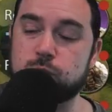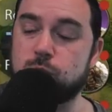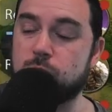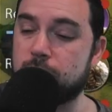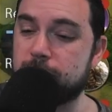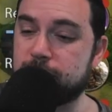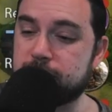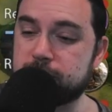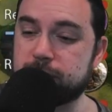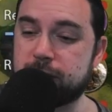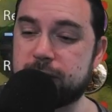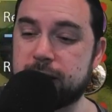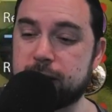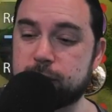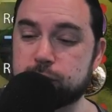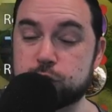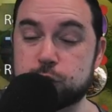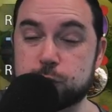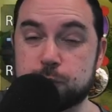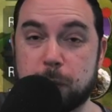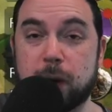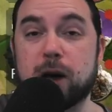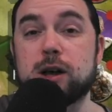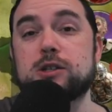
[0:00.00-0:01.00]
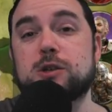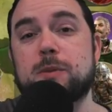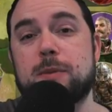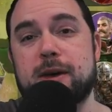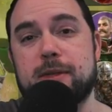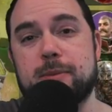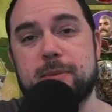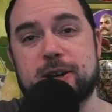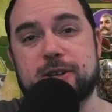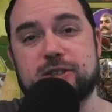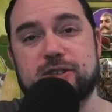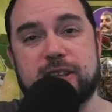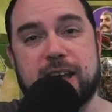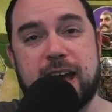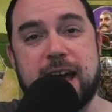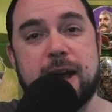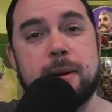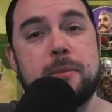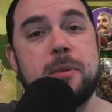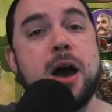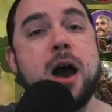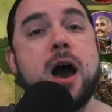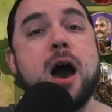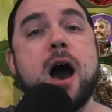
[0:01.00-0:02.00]
Well, in this video, sponsored by the makers of the
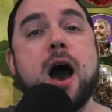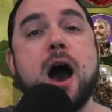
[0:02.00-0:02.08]
game,